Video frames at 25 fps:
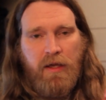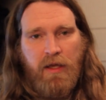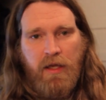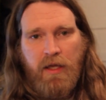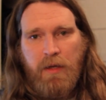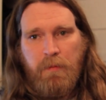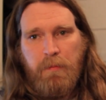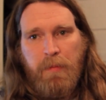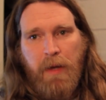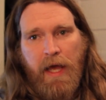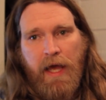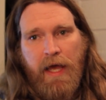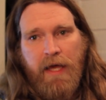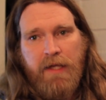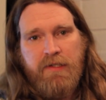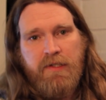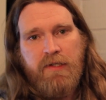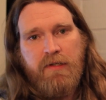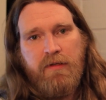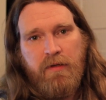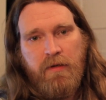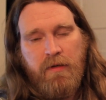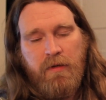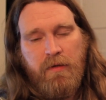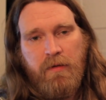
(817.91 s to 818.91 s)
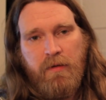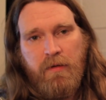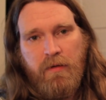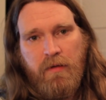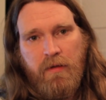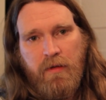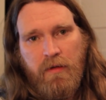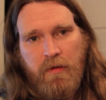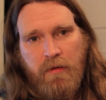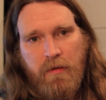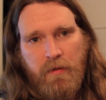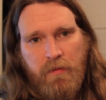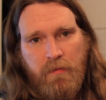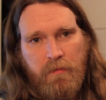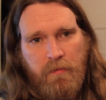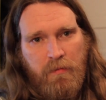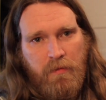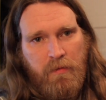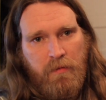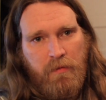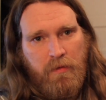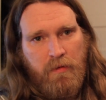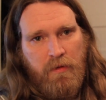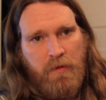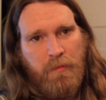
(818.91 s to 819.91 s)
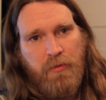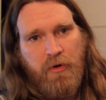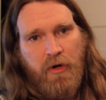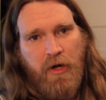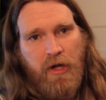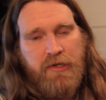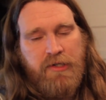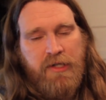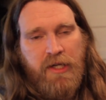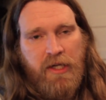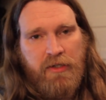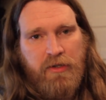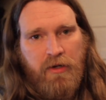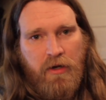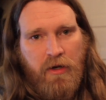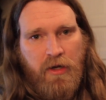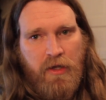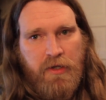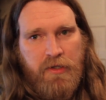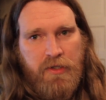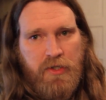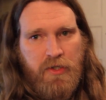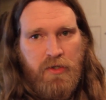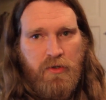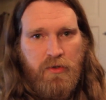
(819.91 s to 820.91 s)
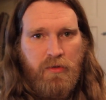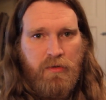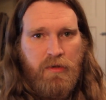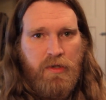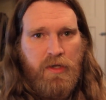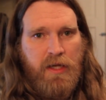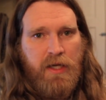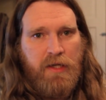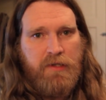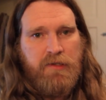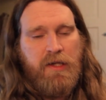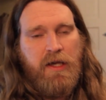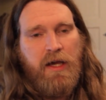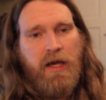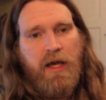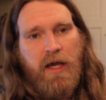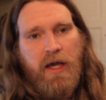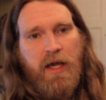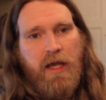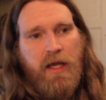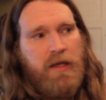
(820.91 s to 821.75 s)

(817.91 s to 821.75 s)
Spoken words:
and pass the project on to the next guy,